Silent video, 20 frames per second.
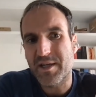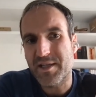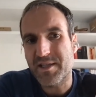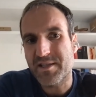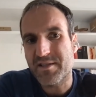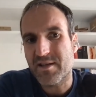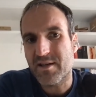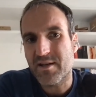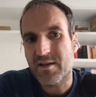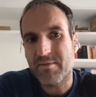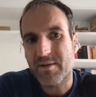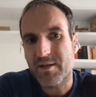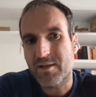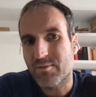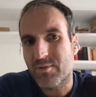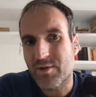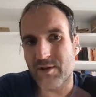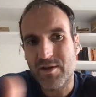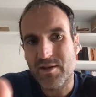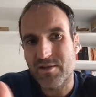ENISA,
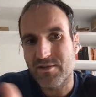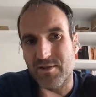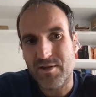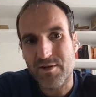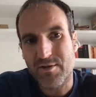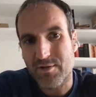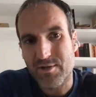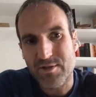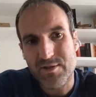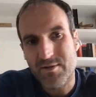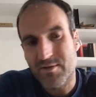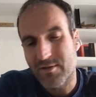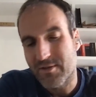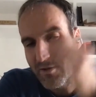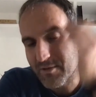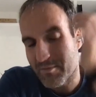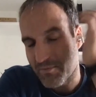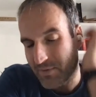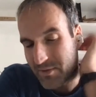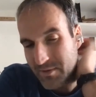but with steroids,
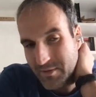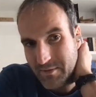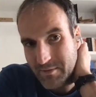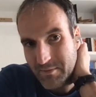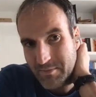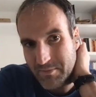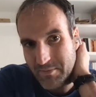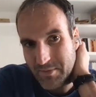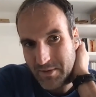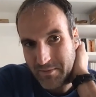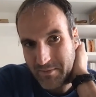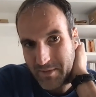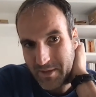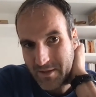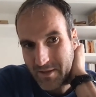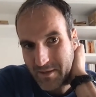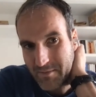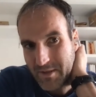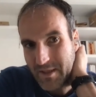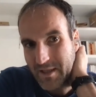very
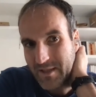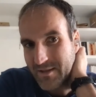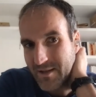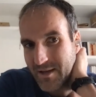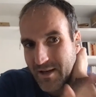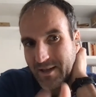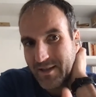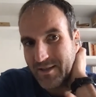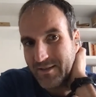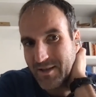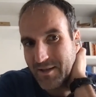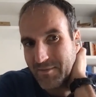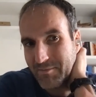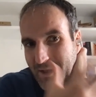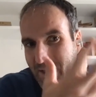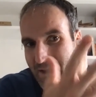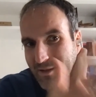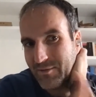much. I'm just like saying